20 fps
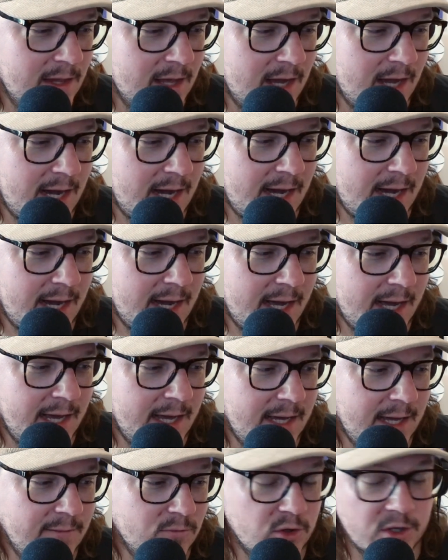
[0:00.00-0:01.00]

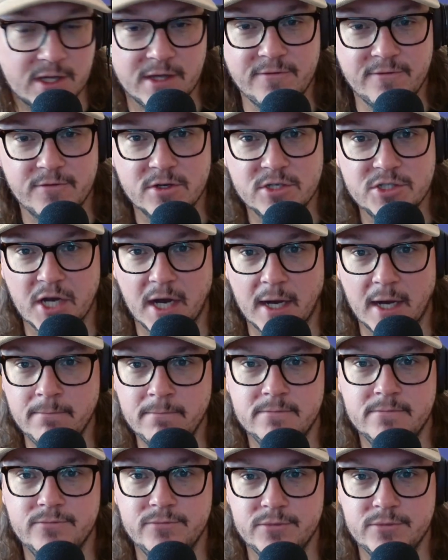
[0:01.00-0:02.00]
I'm looking for a job.
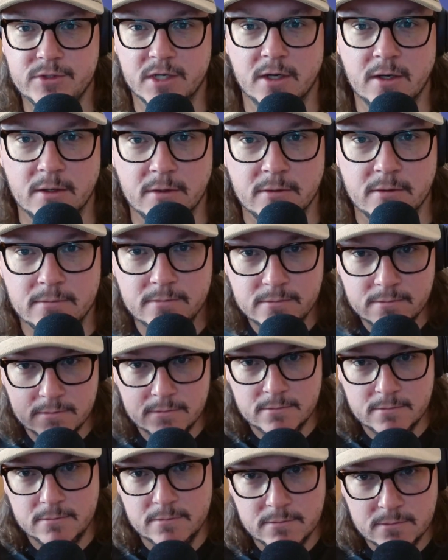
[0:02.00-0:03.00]
So
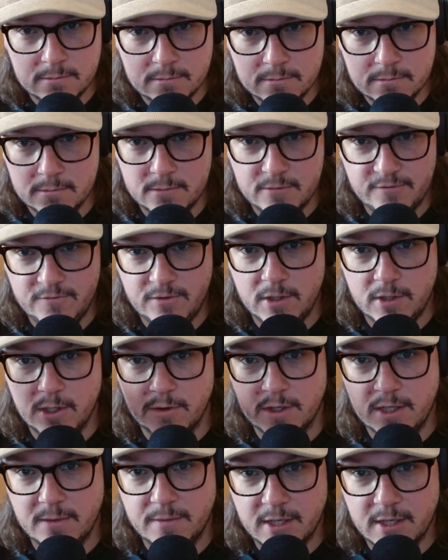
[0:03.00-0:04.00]
if you
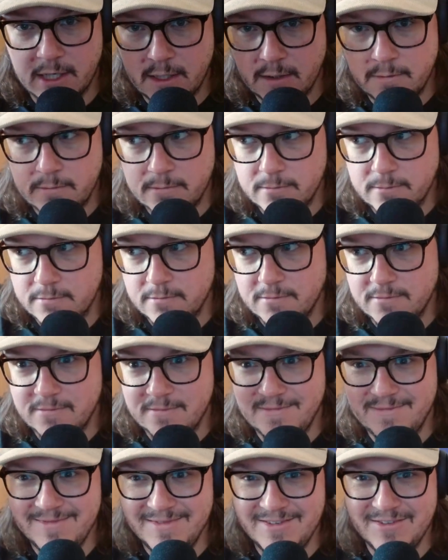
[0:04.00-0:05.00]
know anybody
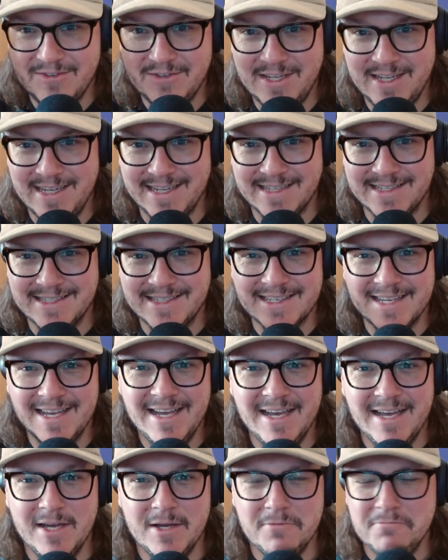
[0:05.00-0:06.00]
who needs
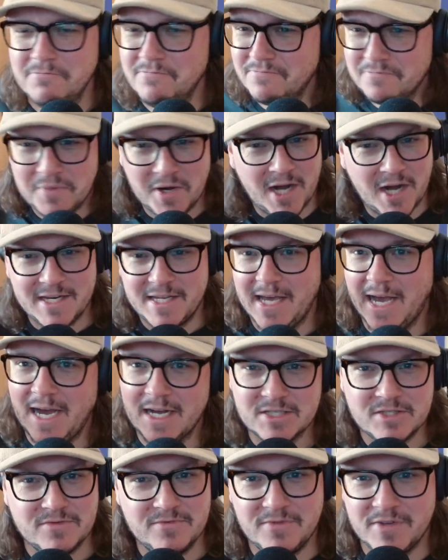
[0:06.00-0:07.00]

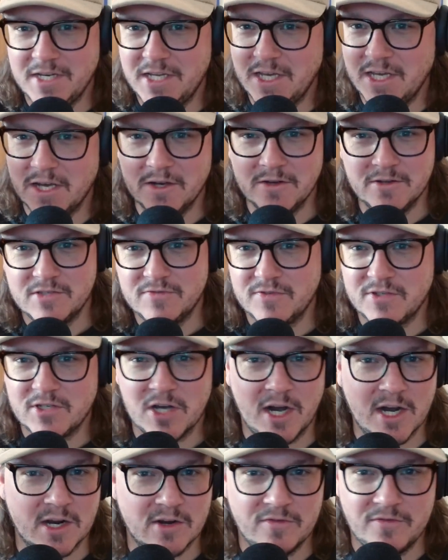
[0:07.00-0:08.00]
podcast, videos,
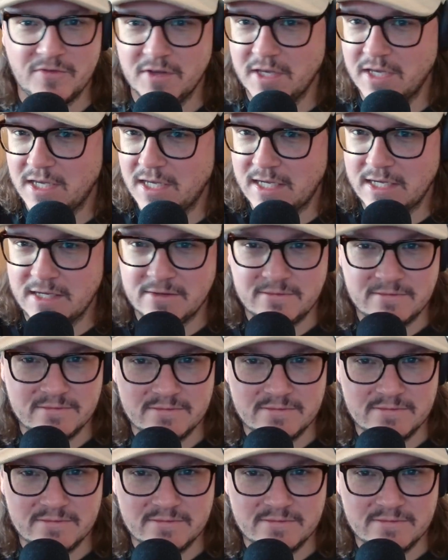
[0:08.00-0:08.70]
photography,